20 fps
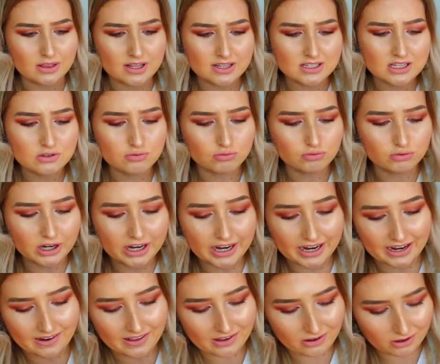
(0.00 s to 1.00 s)
this is
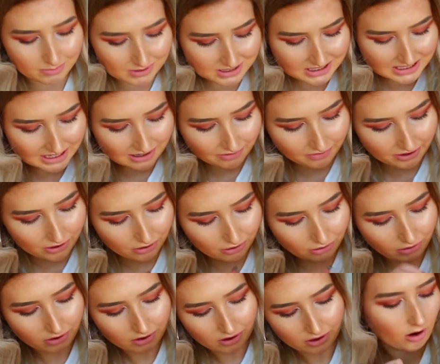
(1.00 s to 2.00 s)
really good
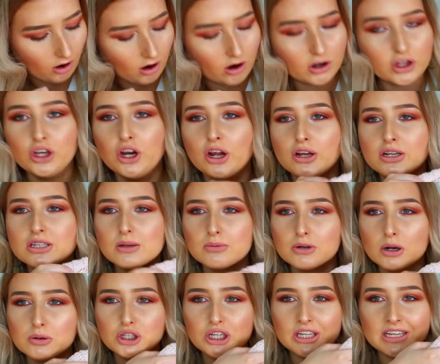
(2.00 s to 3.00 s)
material. You know,
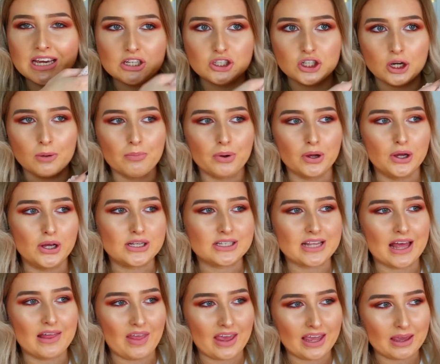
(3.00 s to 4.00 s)
sometimes you can get jumpers
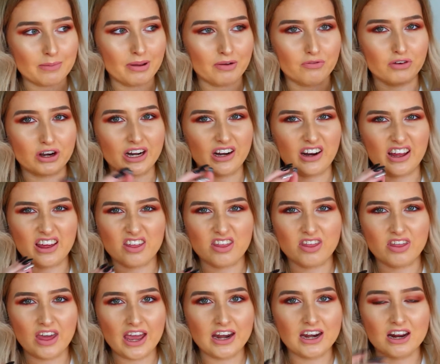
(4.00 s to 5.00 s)
and they can be really like
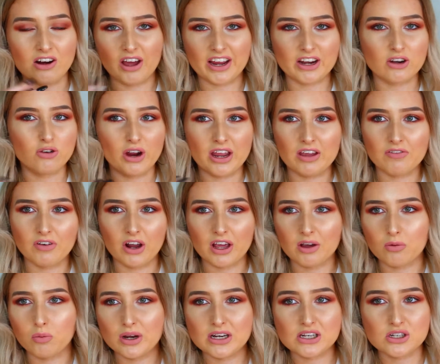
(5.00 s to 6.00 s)
thin and like not even
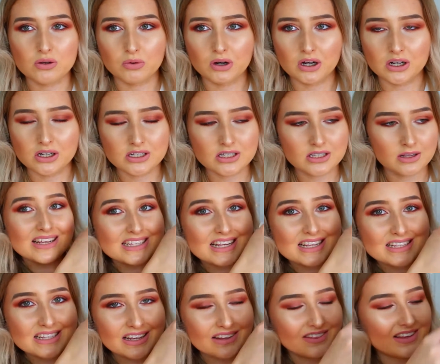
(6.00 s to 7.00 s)
like winter ones. This
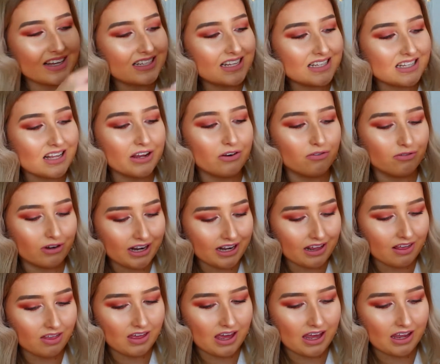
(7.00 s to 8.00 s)
isn't. This is like
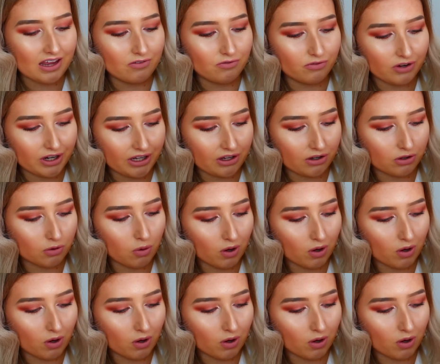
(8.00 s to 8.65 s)
really thick and really good